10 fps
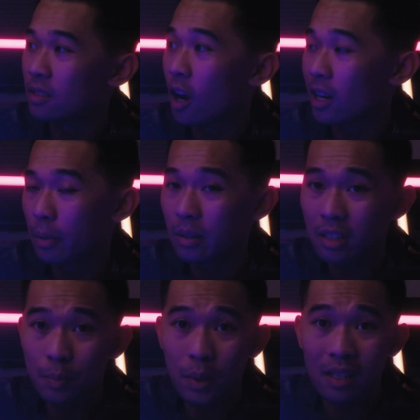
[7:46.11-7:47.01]
talk about
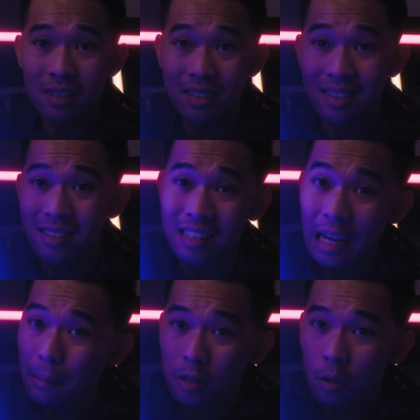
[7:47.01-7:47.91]
this because it's the
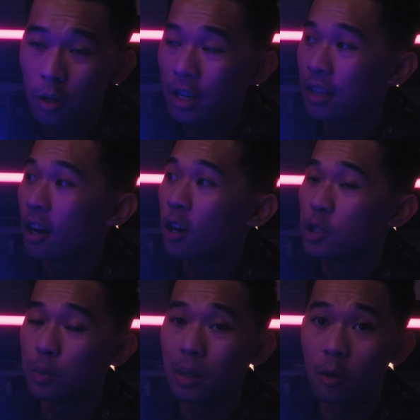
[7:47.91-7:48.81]
same story in the
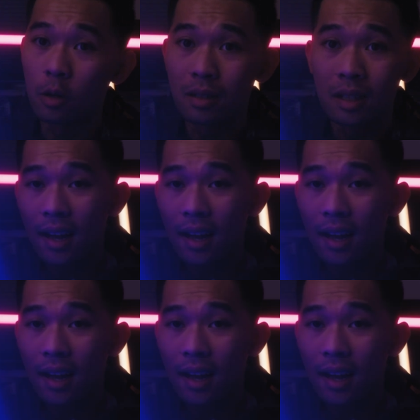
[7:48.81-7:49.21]
RGB mode.